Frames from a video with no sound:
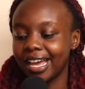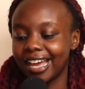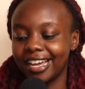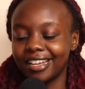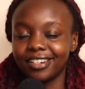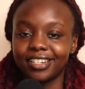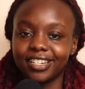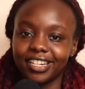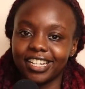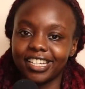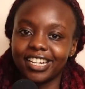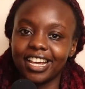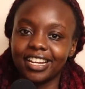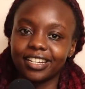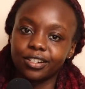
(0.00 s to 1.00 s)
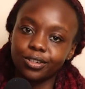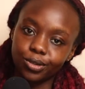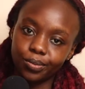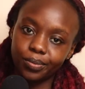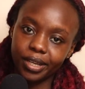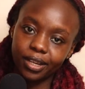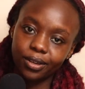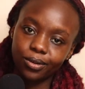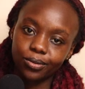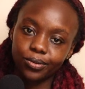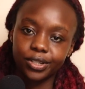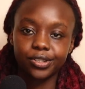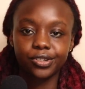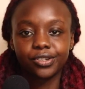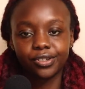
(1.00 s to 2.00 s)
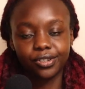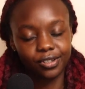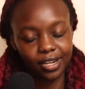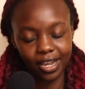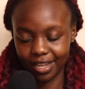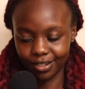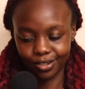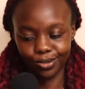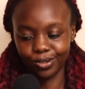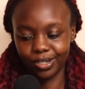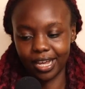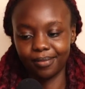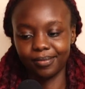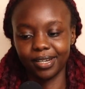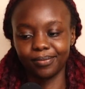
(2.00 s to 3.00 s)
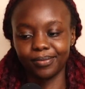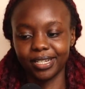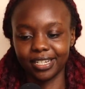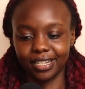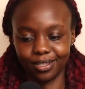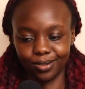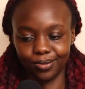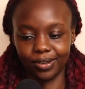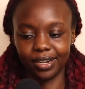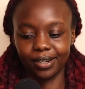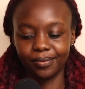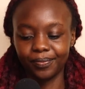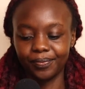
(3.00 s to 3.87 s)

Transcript: And Trinidad and Tobago, which has no time limit as well.